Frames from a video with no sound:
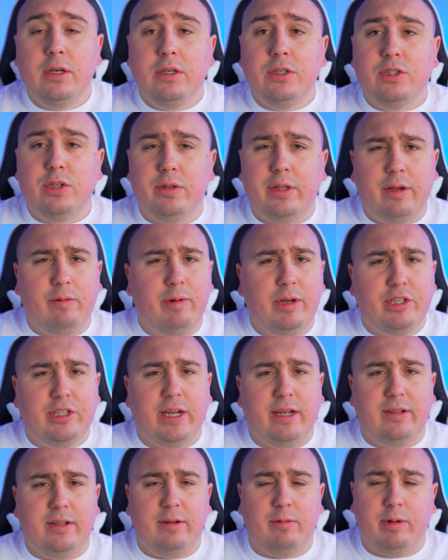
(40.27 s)
So they reached
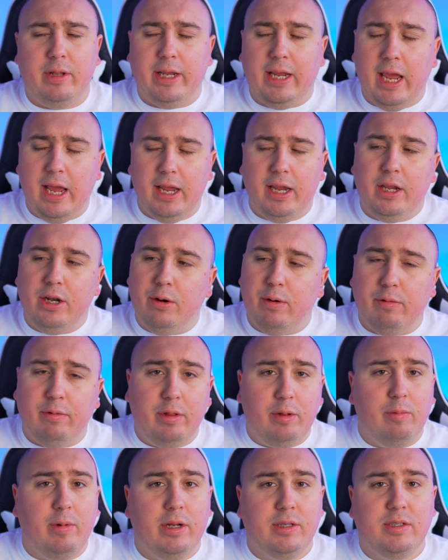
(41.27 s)
out and they were like, hey, you know, I
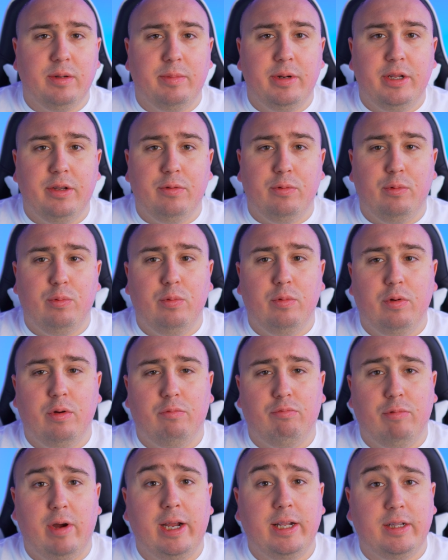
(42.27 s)
really want somebody to
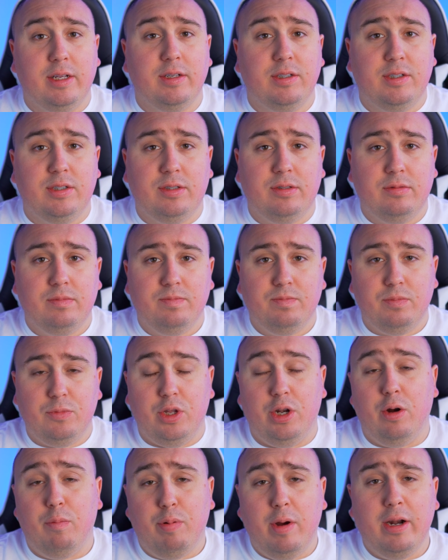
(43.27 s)
write this,
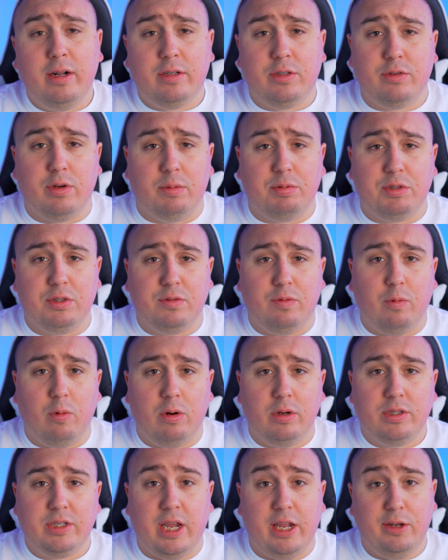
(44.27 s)
you know, product descriptions
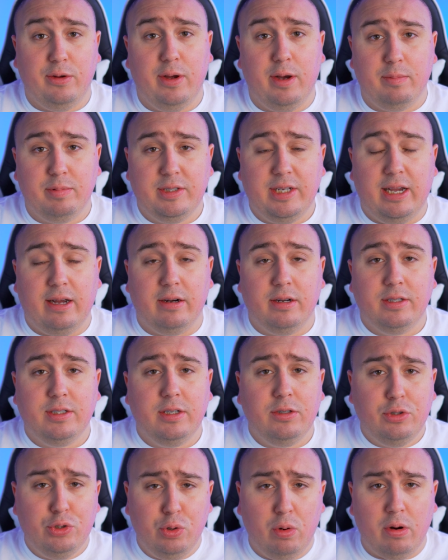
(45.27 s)
for us, can you help us out? I
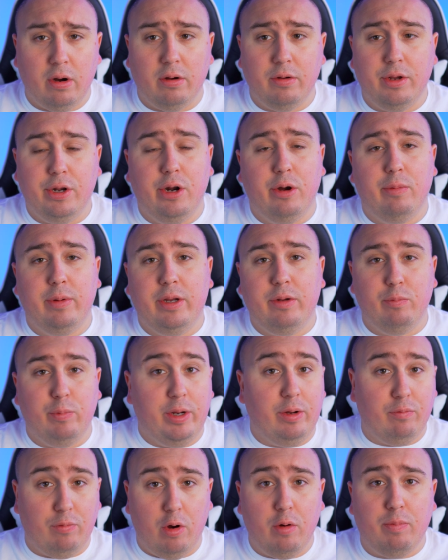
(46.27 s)
said, sure. You know,
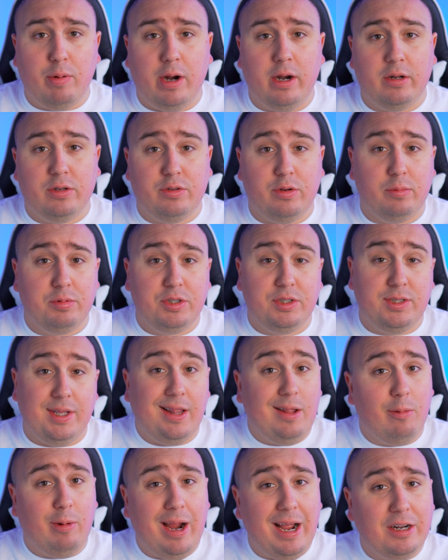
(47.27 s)
we wrote product descriptions
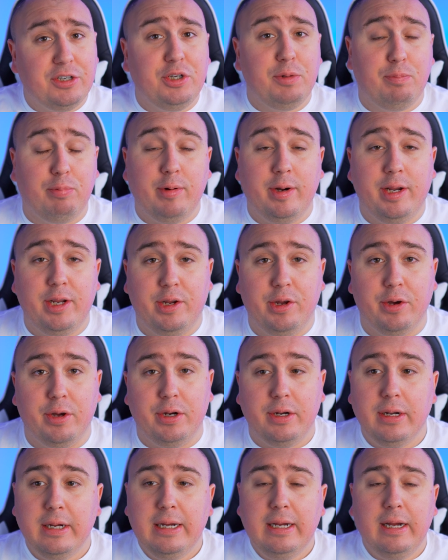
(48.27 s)
and they were actually pretty
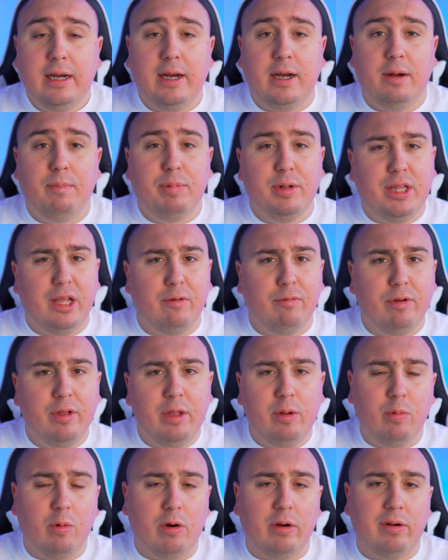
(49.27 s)
good, but they
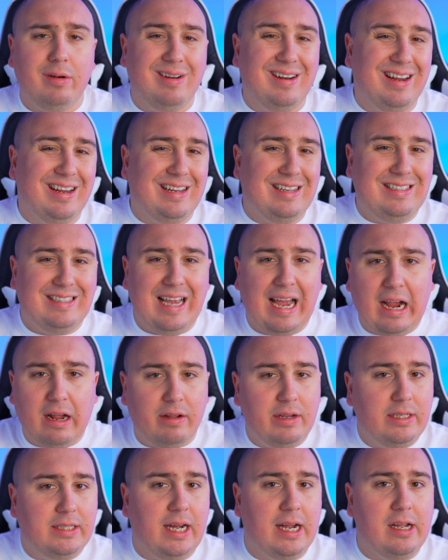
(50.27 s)
really weren't
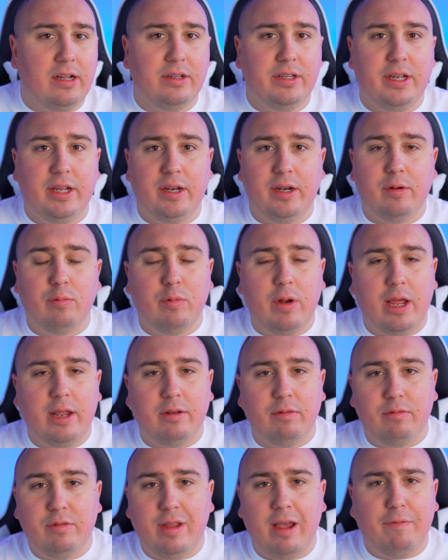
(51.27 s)
exactly dialed in
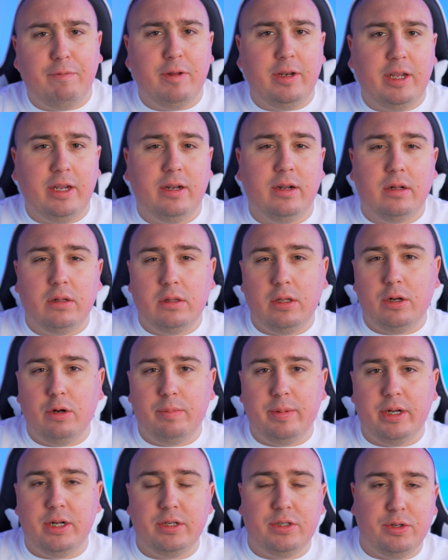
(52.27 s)
and definitely needed a little
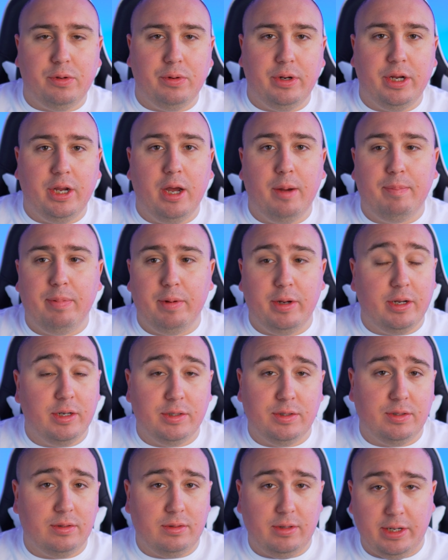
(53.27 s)
bit of tuning up
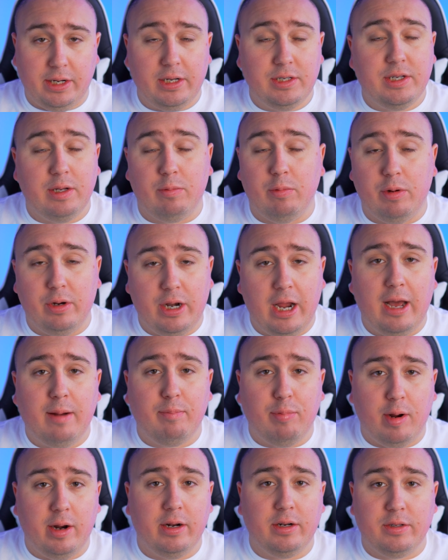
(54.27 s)
because, like I said, we're
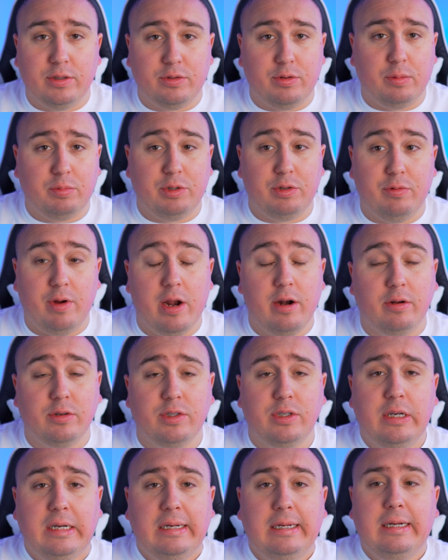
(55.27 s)
not product description
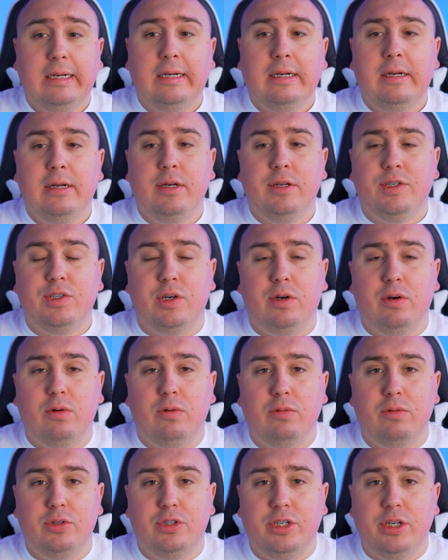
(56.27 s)
writers.
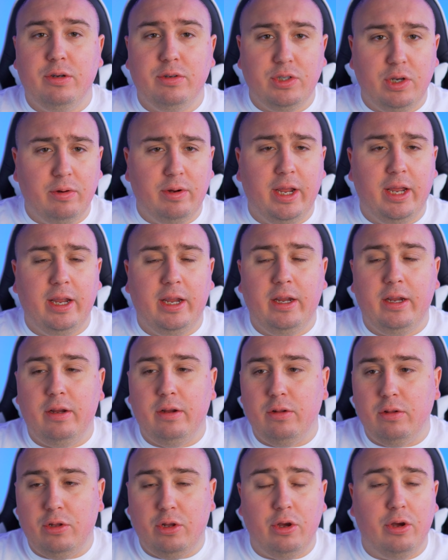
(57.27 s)
So she goes, okay,
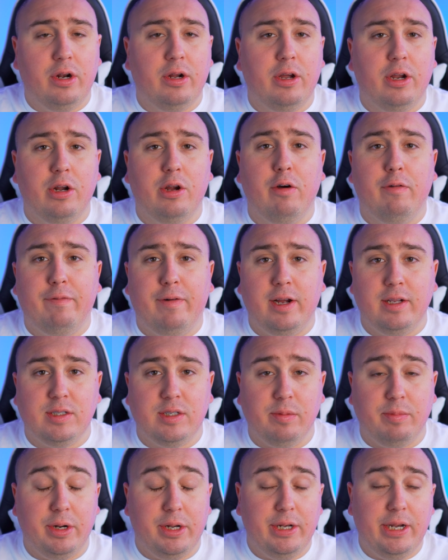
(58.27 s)
good, I'm gonna go find
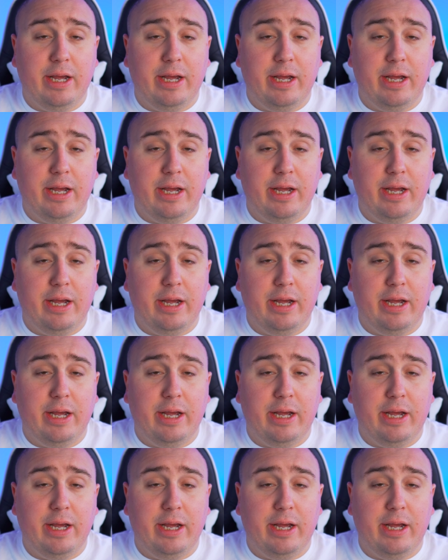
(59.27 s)
somebody.